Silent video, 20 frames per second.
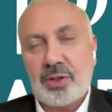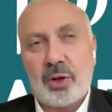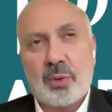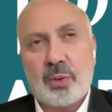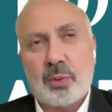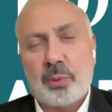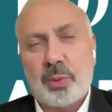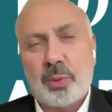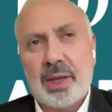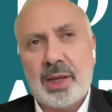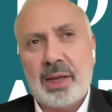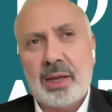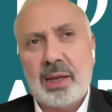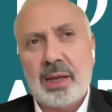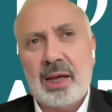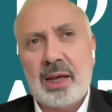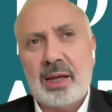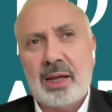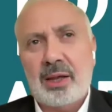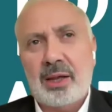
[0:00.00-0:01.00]
So
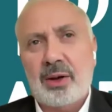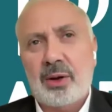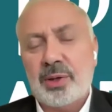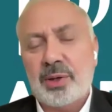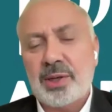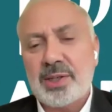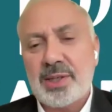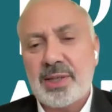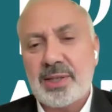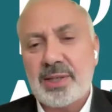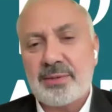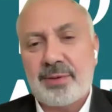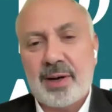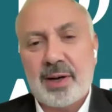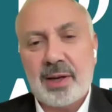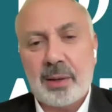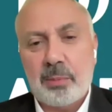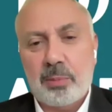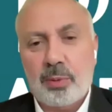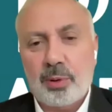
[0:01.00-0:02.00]
this is
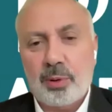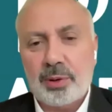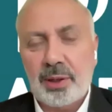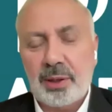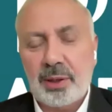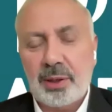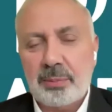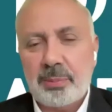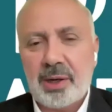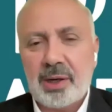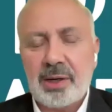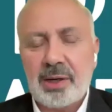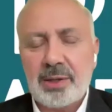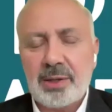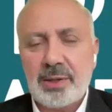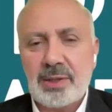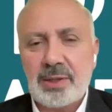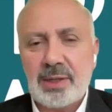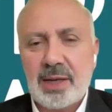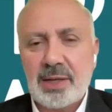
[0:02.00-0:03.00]
very important
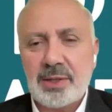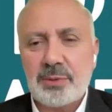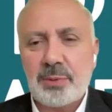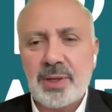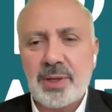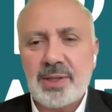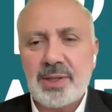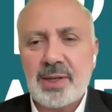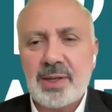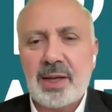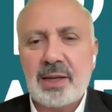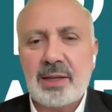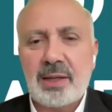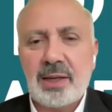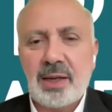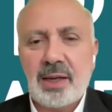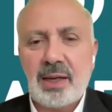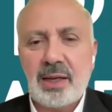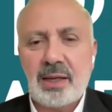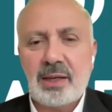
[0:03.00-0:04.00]
because, as we said,
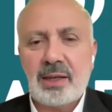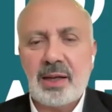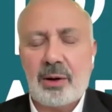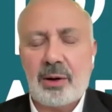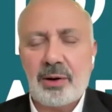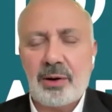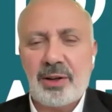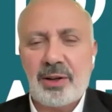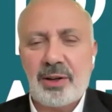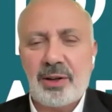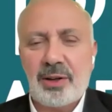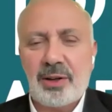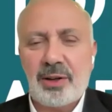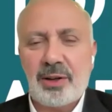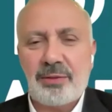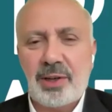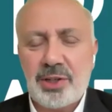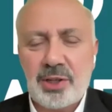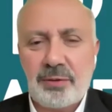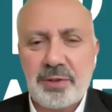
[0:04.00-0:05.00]
our
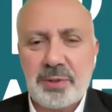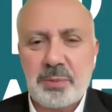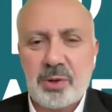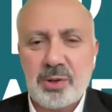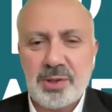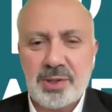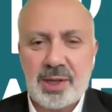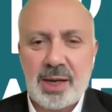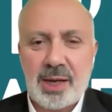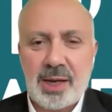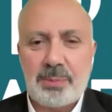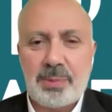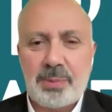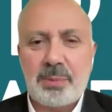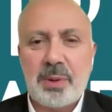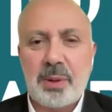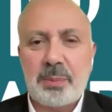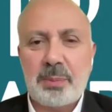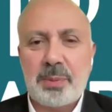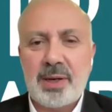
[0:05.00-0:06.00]
definition of
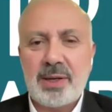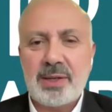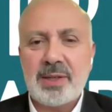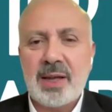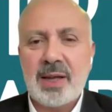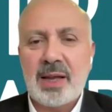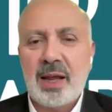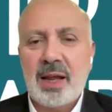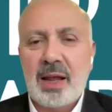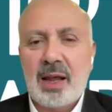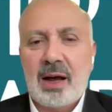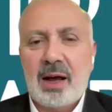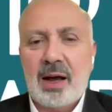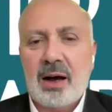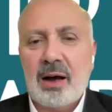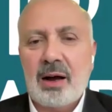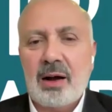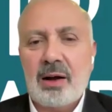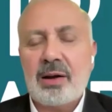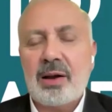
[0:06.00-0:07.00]
small-scale PPPs
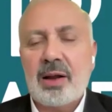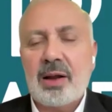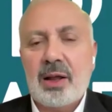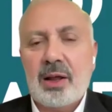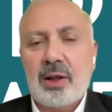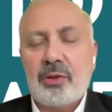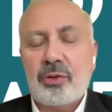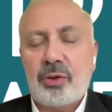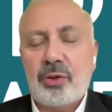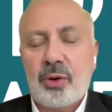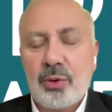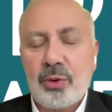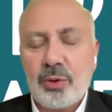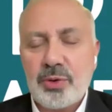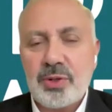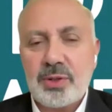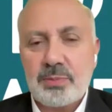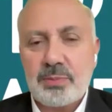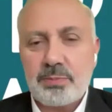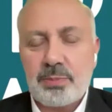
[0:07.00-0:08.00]
are
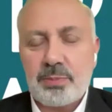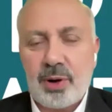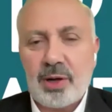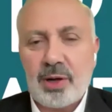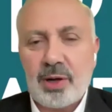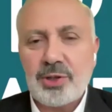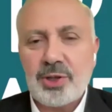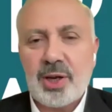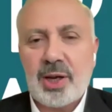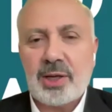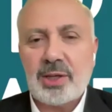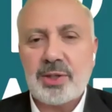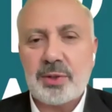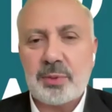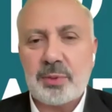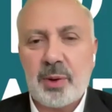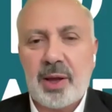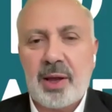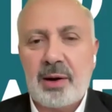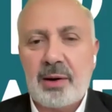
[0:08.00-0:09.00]
those
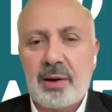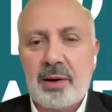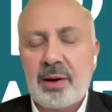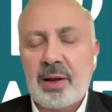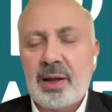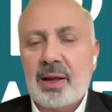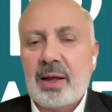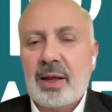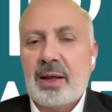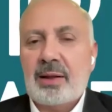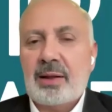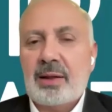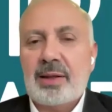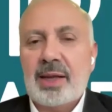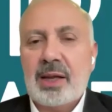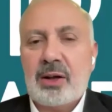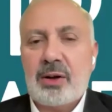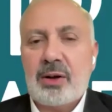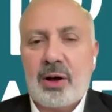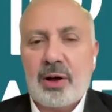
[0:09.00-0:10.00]
projects where
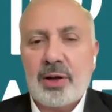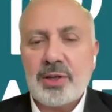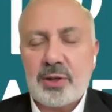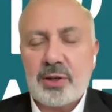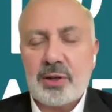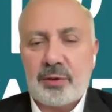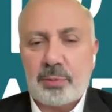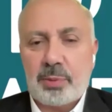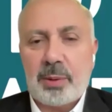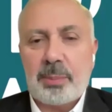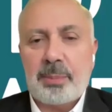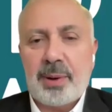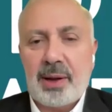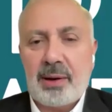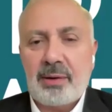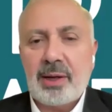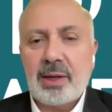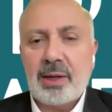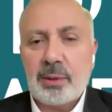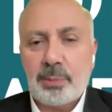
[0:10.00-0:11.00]
the cost of
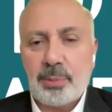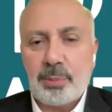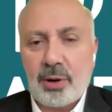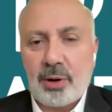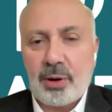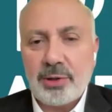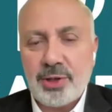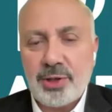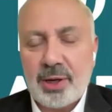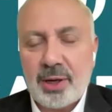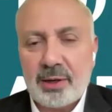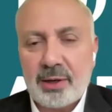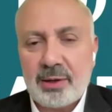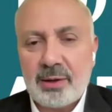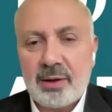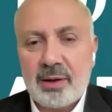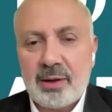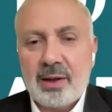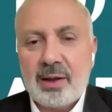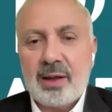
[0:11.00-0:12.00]
preparing the project
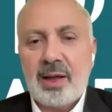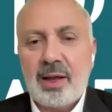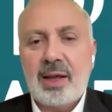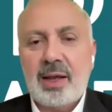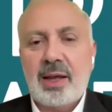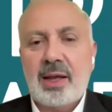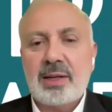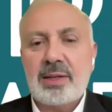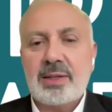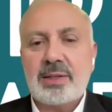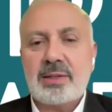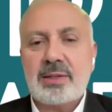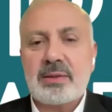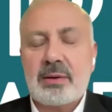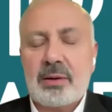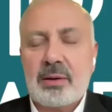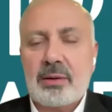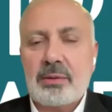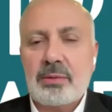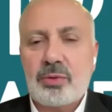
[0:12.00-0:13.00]
is
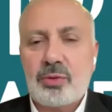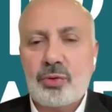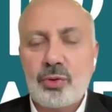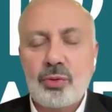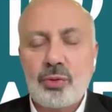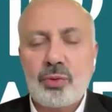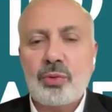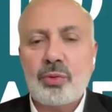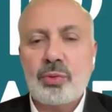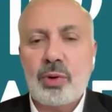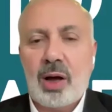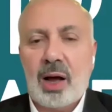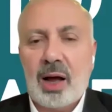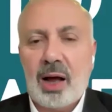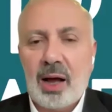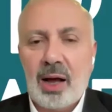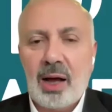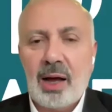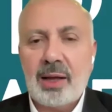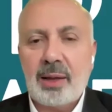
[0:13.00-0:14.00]
too
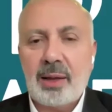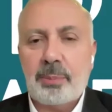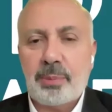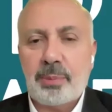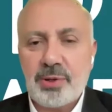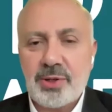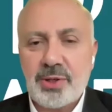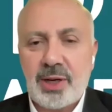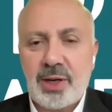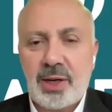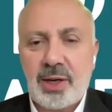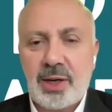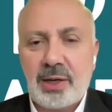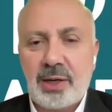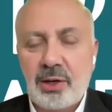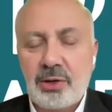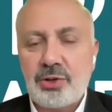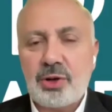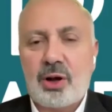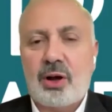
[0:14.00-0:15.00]
high a
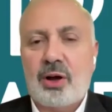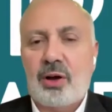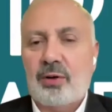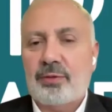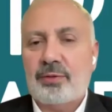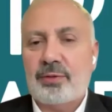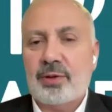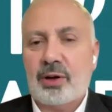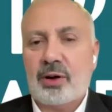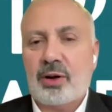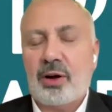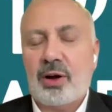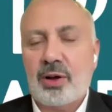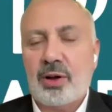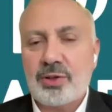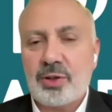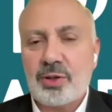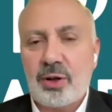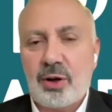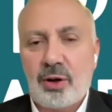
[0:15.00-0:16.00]
percentage of the
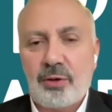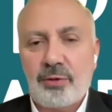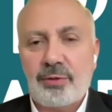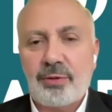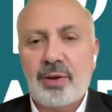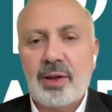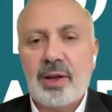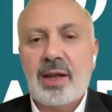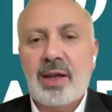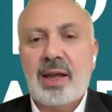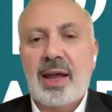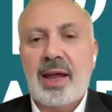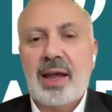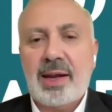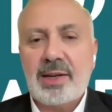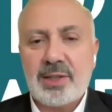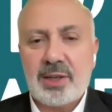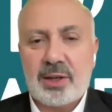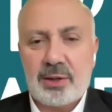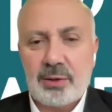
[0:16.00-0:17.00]
cost of
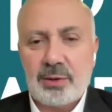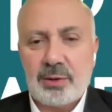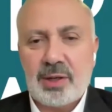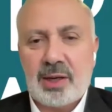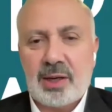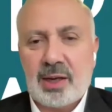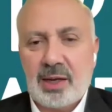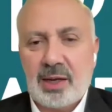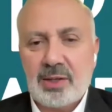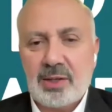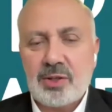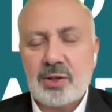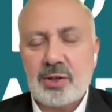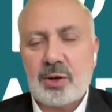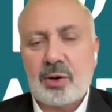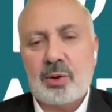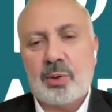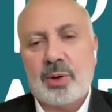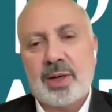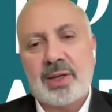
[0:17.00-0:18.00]
executing it.
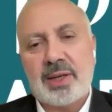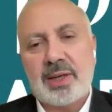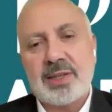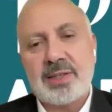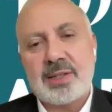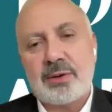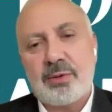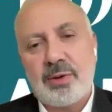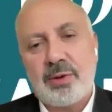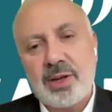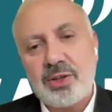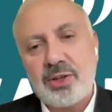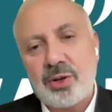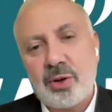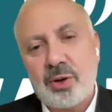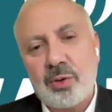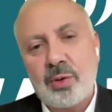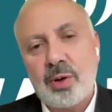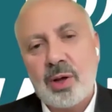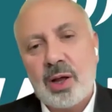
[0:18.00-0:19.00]
So it is a
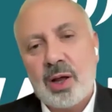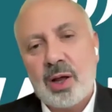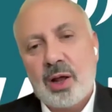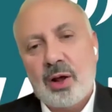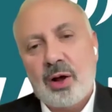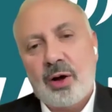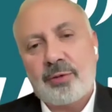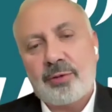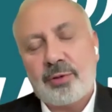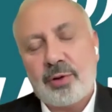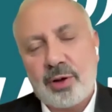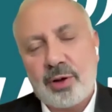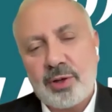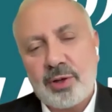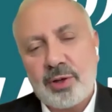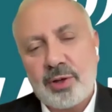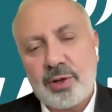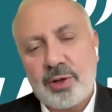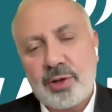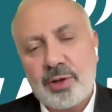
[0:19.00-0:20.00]
ratio of
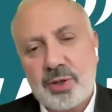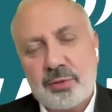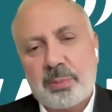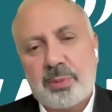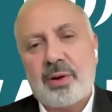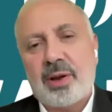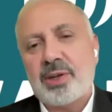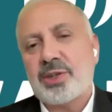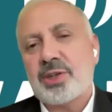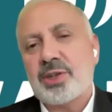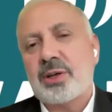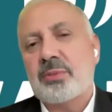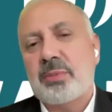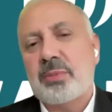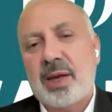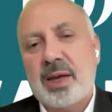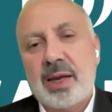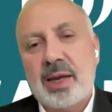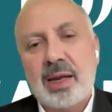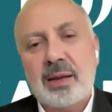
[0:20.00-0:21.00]
cost of
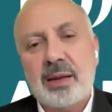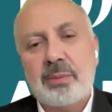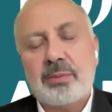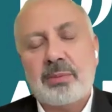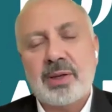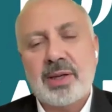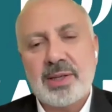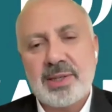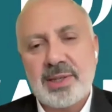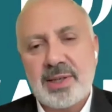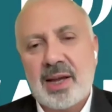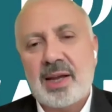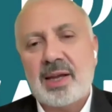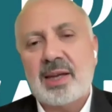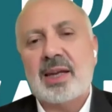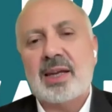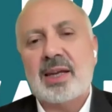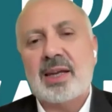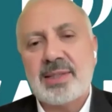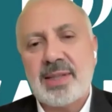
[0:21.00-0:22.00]
preparation, meaning
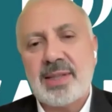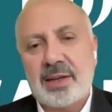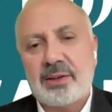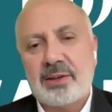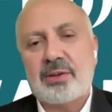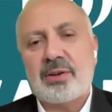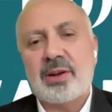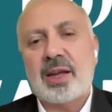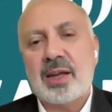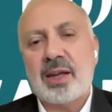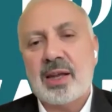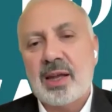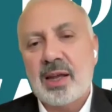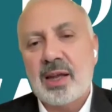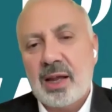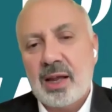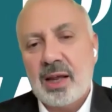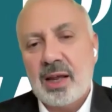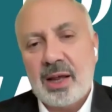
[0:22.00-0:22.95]
designing, tendering,